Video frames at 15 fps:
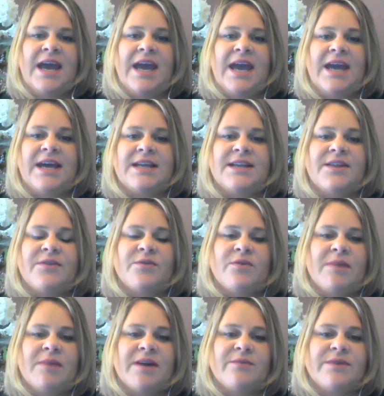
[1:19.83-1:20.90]
And
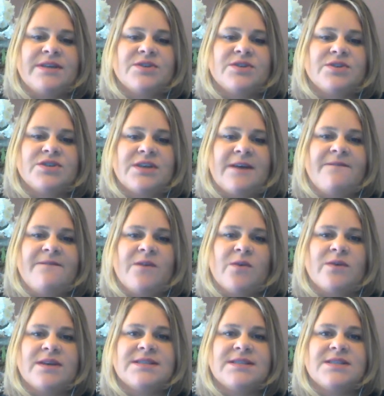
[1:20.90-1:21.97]
through my research, I
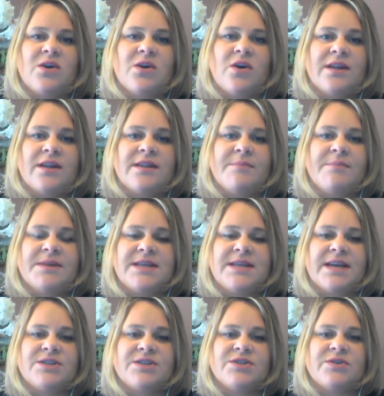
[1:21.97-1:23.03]
focused on the
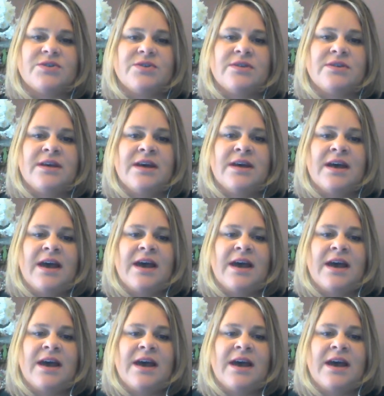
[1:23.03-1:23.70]
potential